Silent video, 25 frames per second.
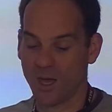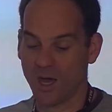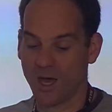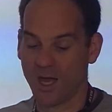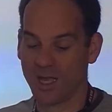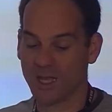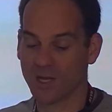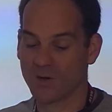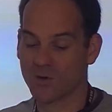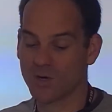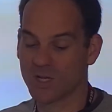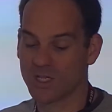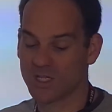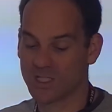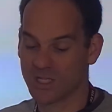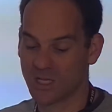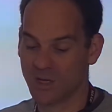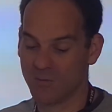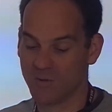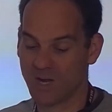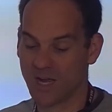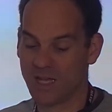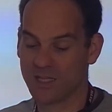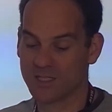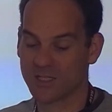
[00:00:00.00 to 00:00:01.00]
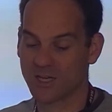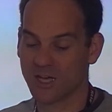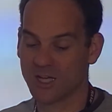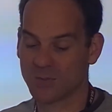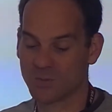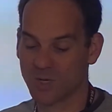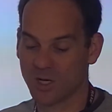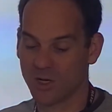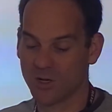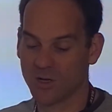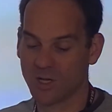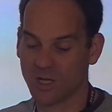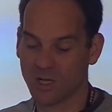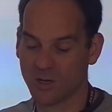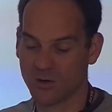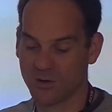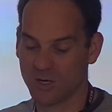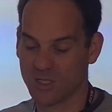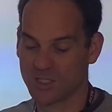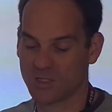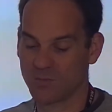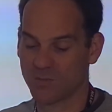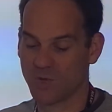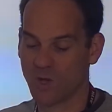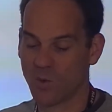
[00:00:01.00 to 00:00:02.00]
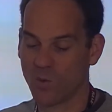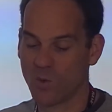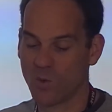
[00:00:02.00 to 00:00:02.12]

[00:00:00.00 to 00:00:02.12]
I increase the array size, but I don't increase it by